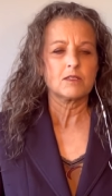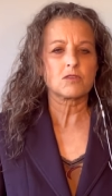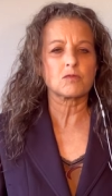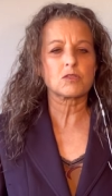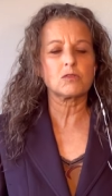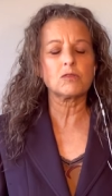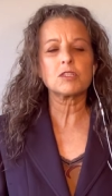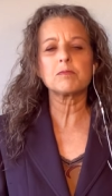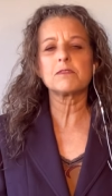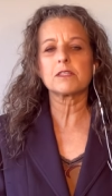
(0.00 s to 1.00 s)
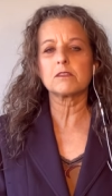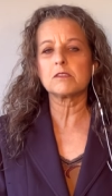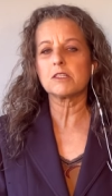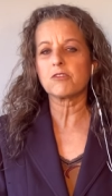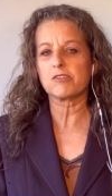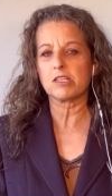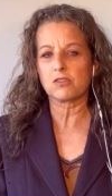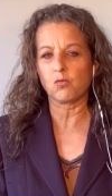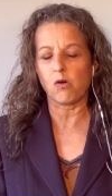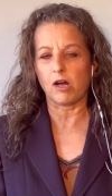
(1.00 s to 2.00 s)
So it's going to be very interesting
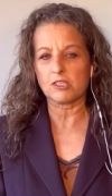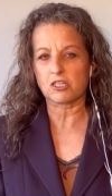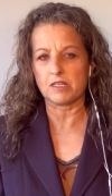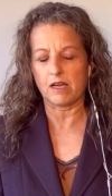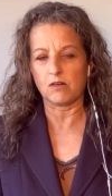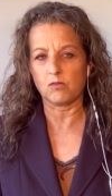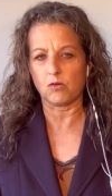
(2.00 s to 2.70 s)
to watch now